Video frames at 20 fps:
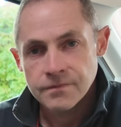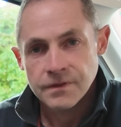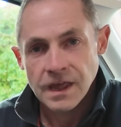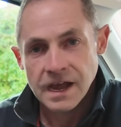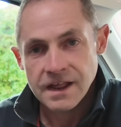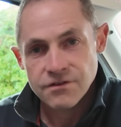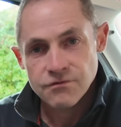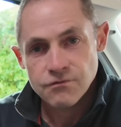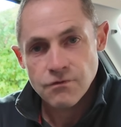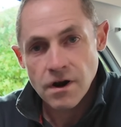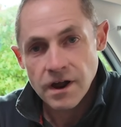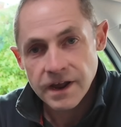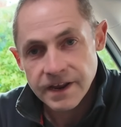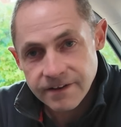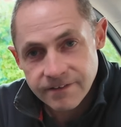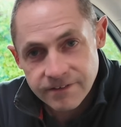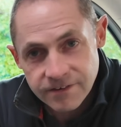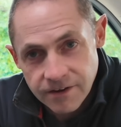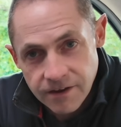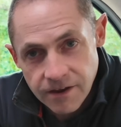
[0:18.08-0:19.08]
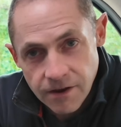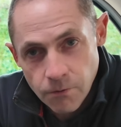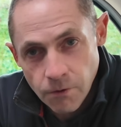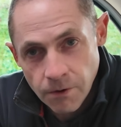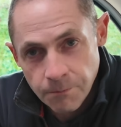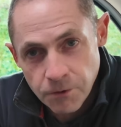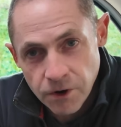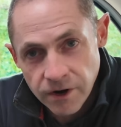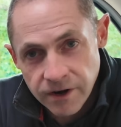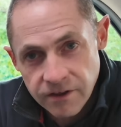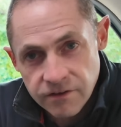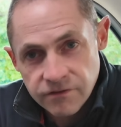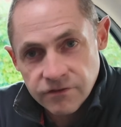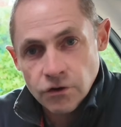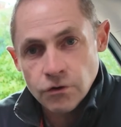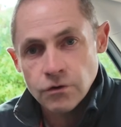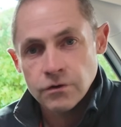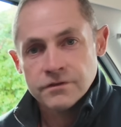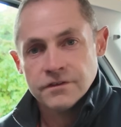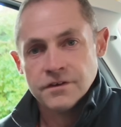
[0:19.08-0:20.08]
That's right. I'm going to
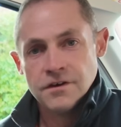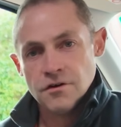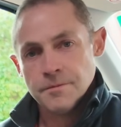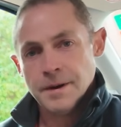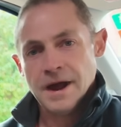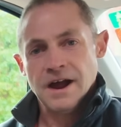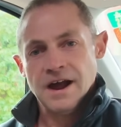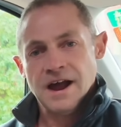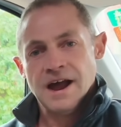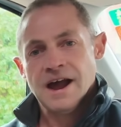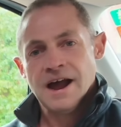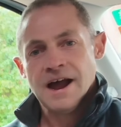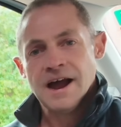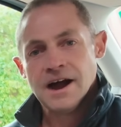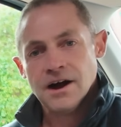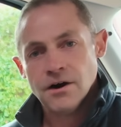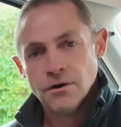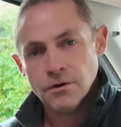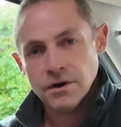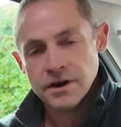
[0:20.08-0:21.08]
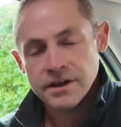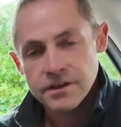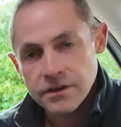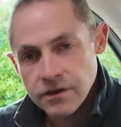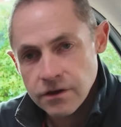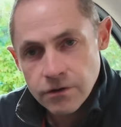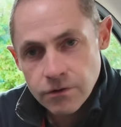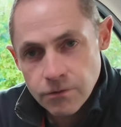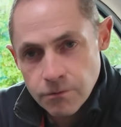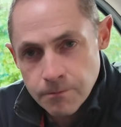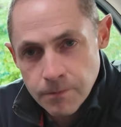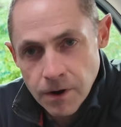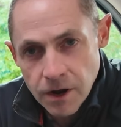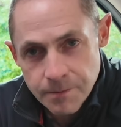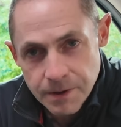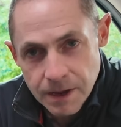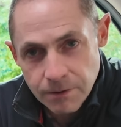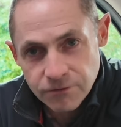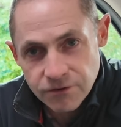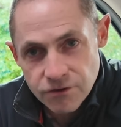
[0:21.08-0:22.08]
talk to you about how you
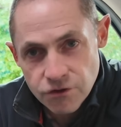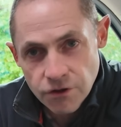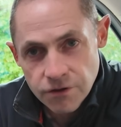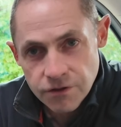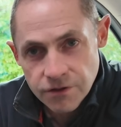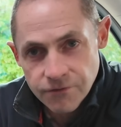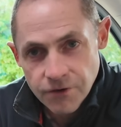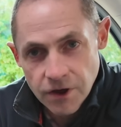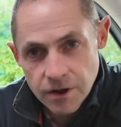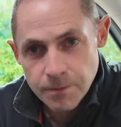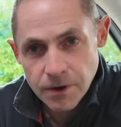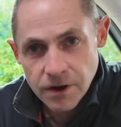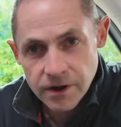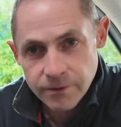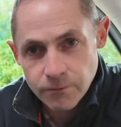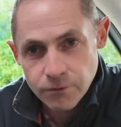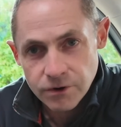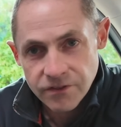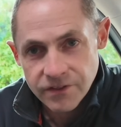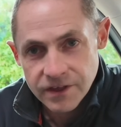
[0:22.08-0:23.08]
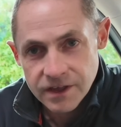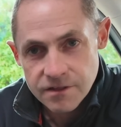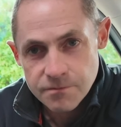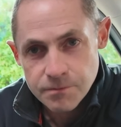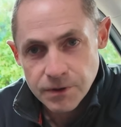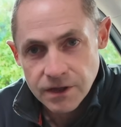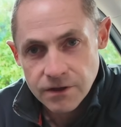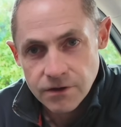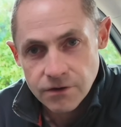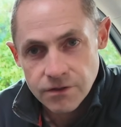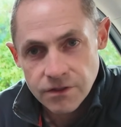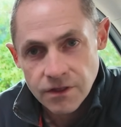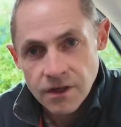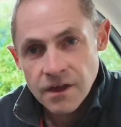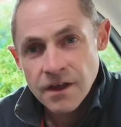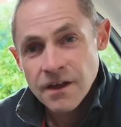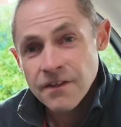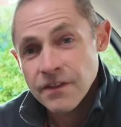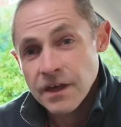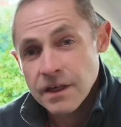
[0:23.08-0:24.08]
might be able to justify buying one of these, because
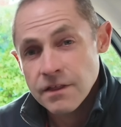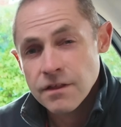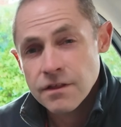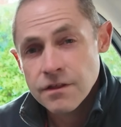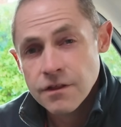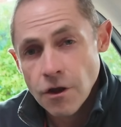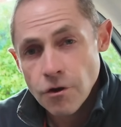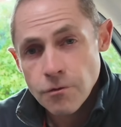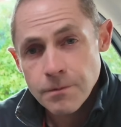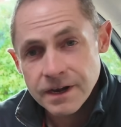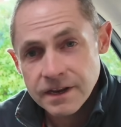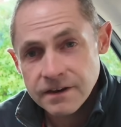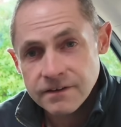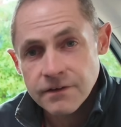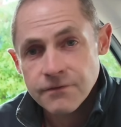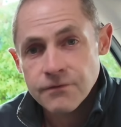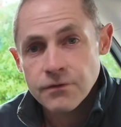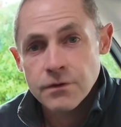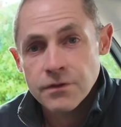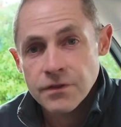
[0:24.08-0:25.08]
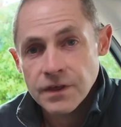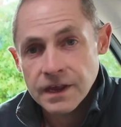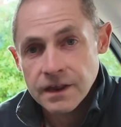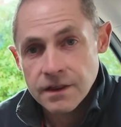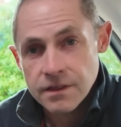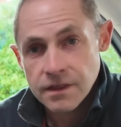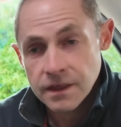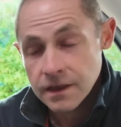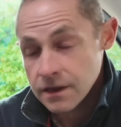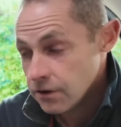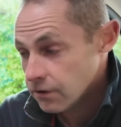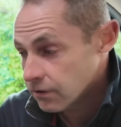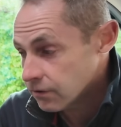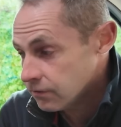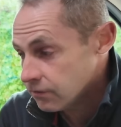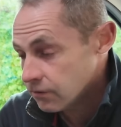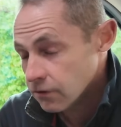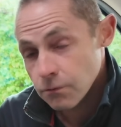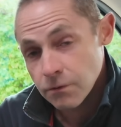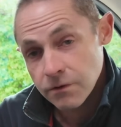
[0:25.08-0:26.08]
there's so many different things that you
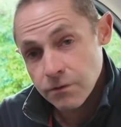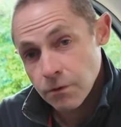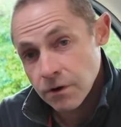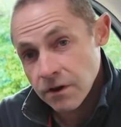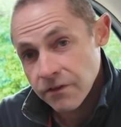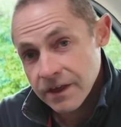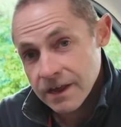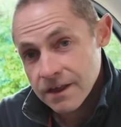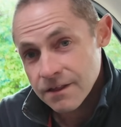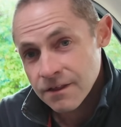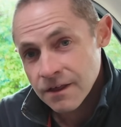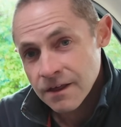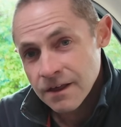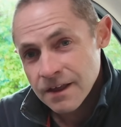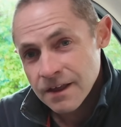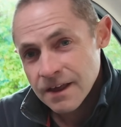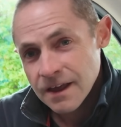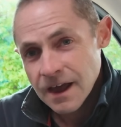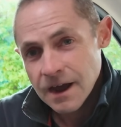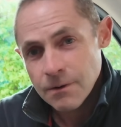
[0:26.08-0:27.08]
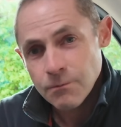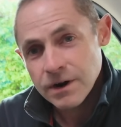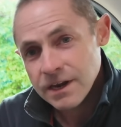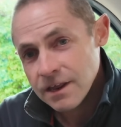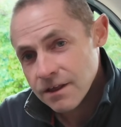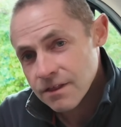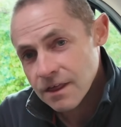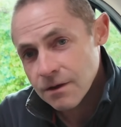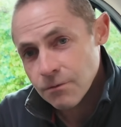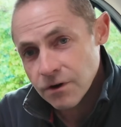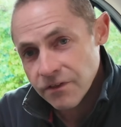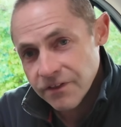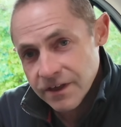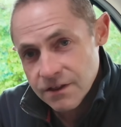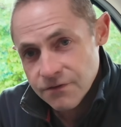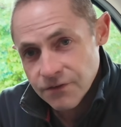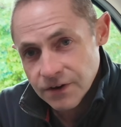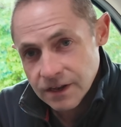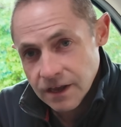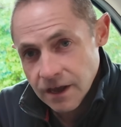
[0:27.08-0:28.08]
can do with one of these. And when you see one of
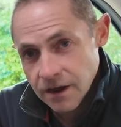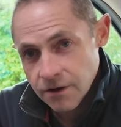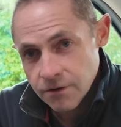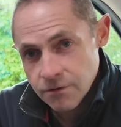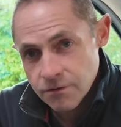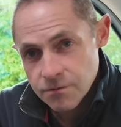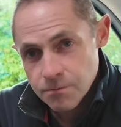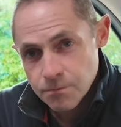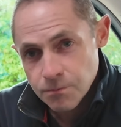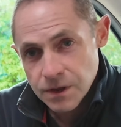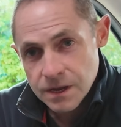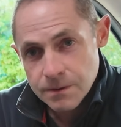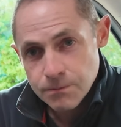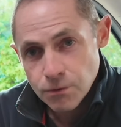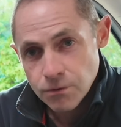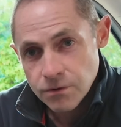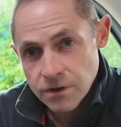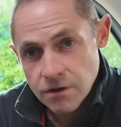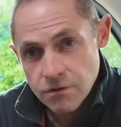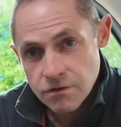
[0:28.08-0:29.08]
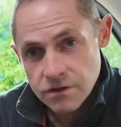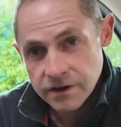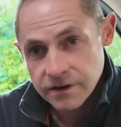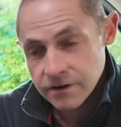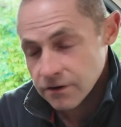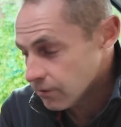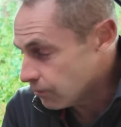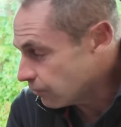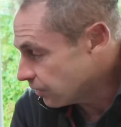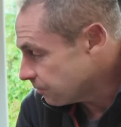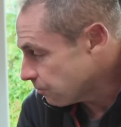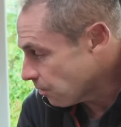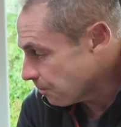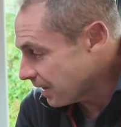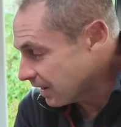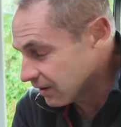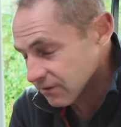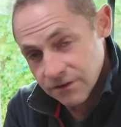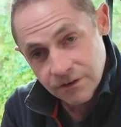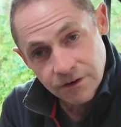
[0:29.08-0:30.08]
these videos, people usually do what I'm
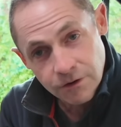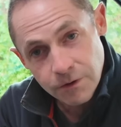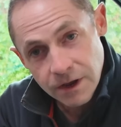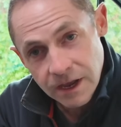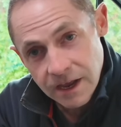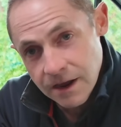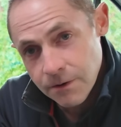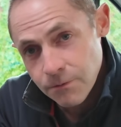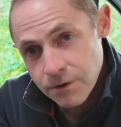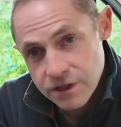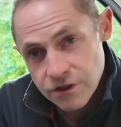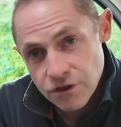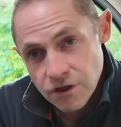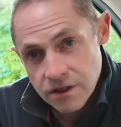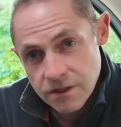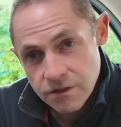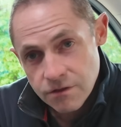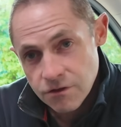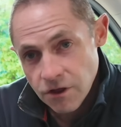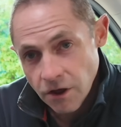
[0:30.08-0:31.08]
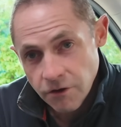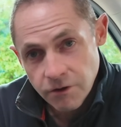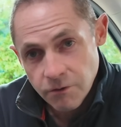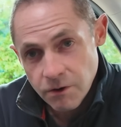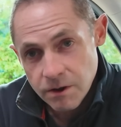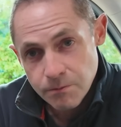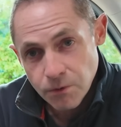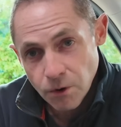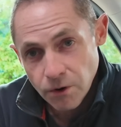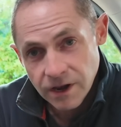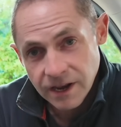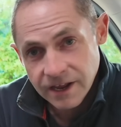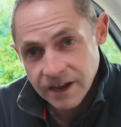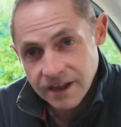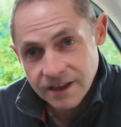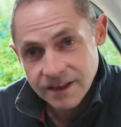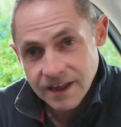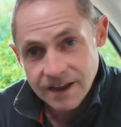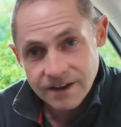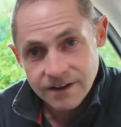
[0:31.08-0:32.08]
about to do here, which is show you it boiling
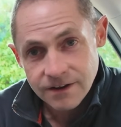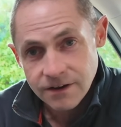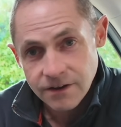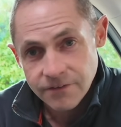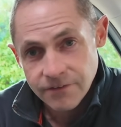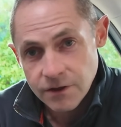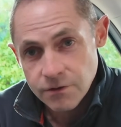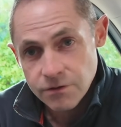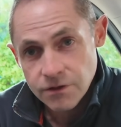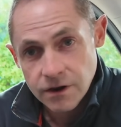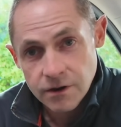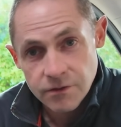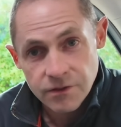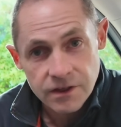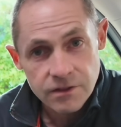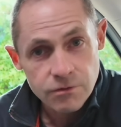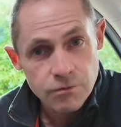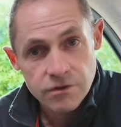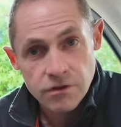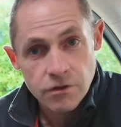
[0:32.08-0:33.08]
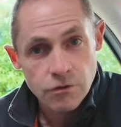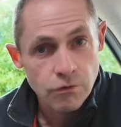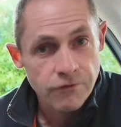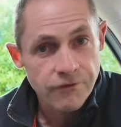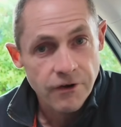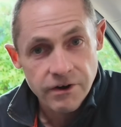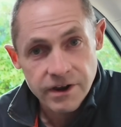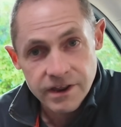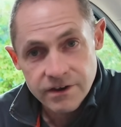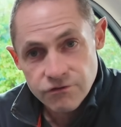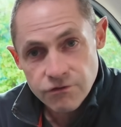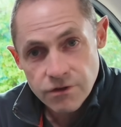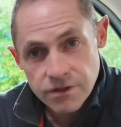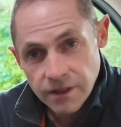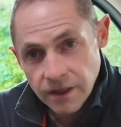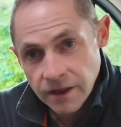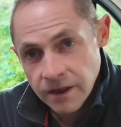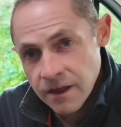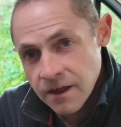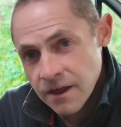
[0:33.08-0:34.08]
a kettle and those kind of things, which is all very
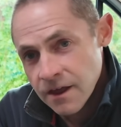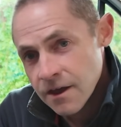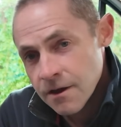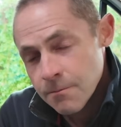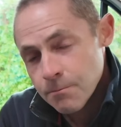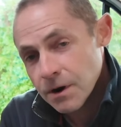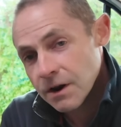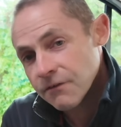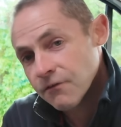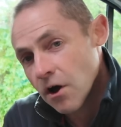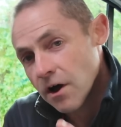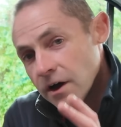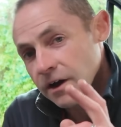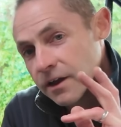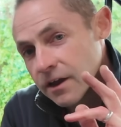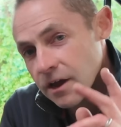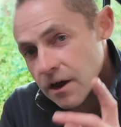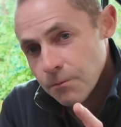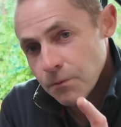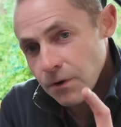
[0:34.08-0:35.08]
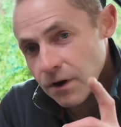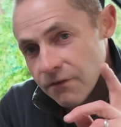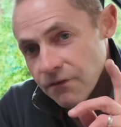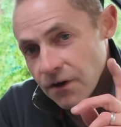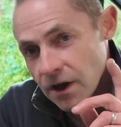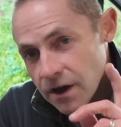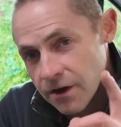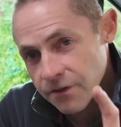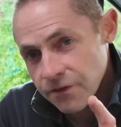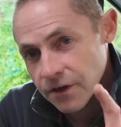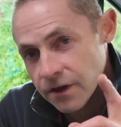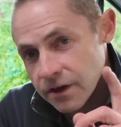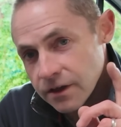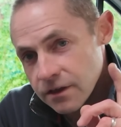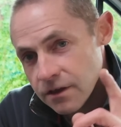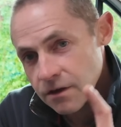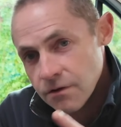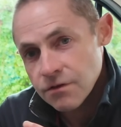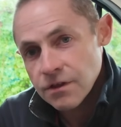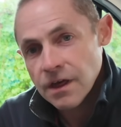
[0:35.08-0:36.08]
interesting. But I've got a couple of other
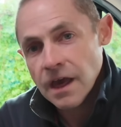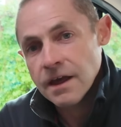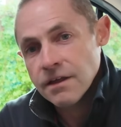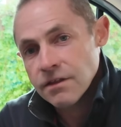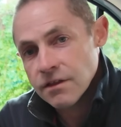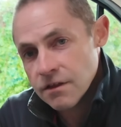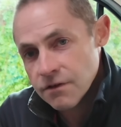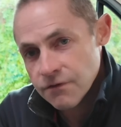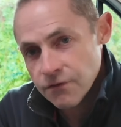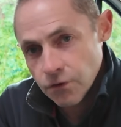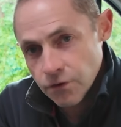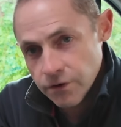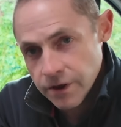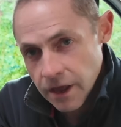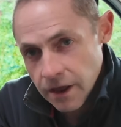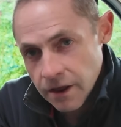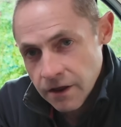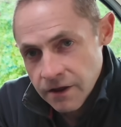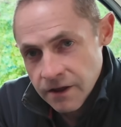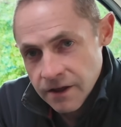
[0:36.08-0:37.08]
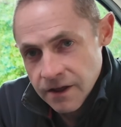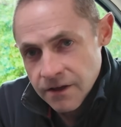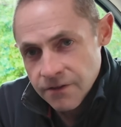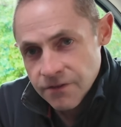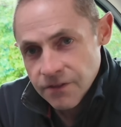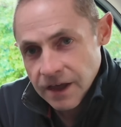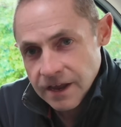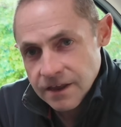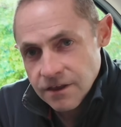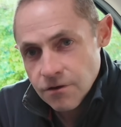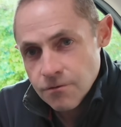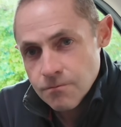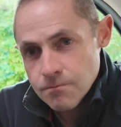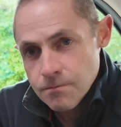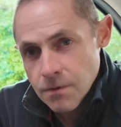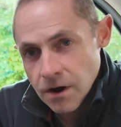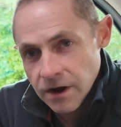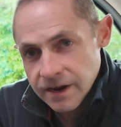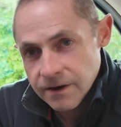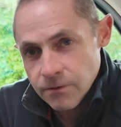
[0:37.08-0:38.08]
use cases for you that you
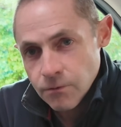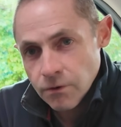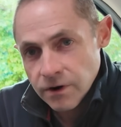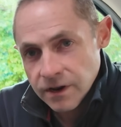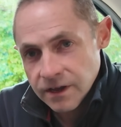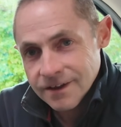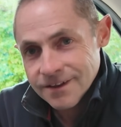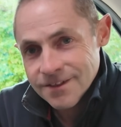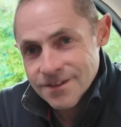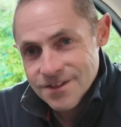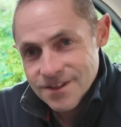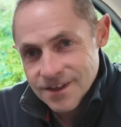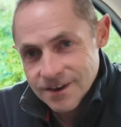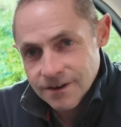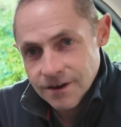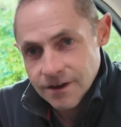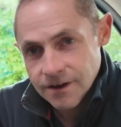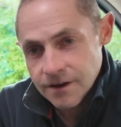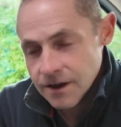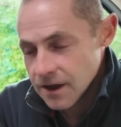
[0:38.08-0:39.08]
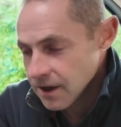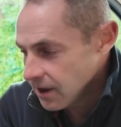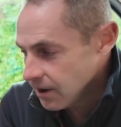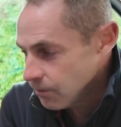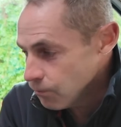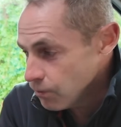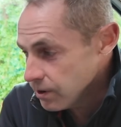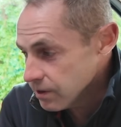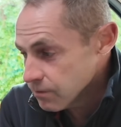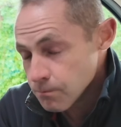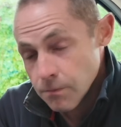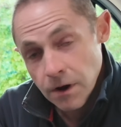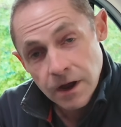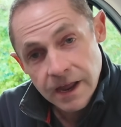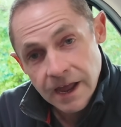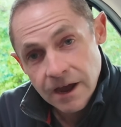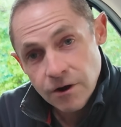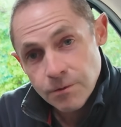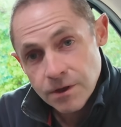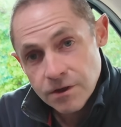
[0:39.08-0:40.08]
might want to consider, which
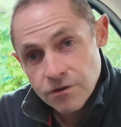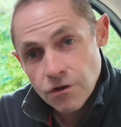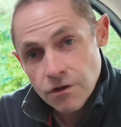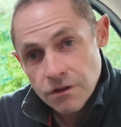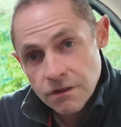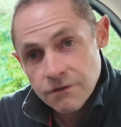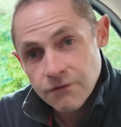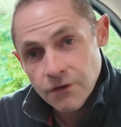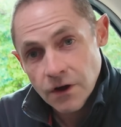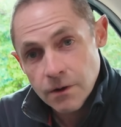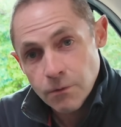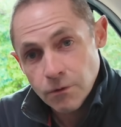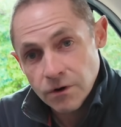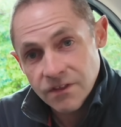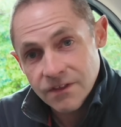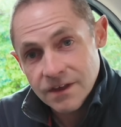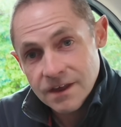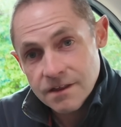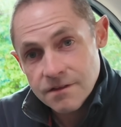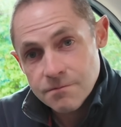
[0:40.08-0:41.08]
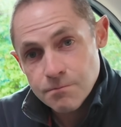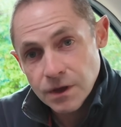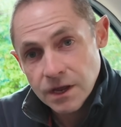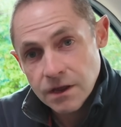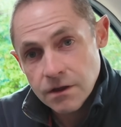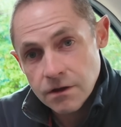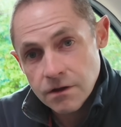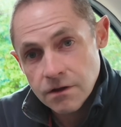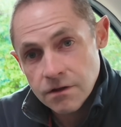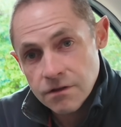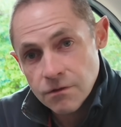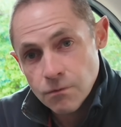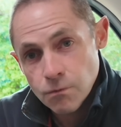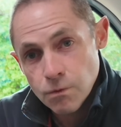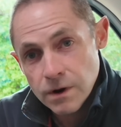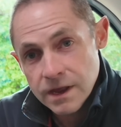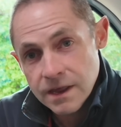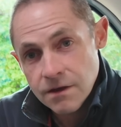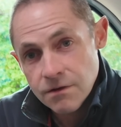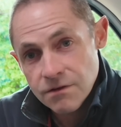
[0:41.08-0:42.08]
might help you justify one of these, because
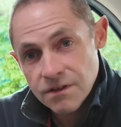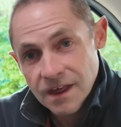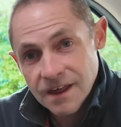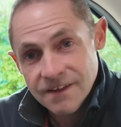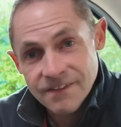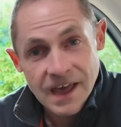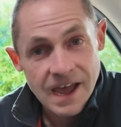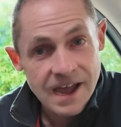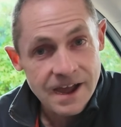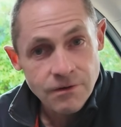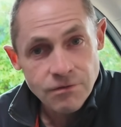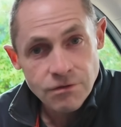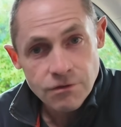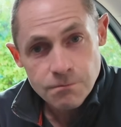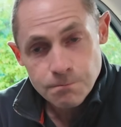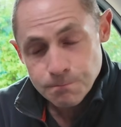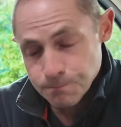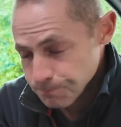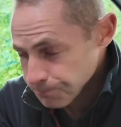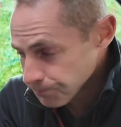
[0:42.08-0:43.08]
we use it in the house.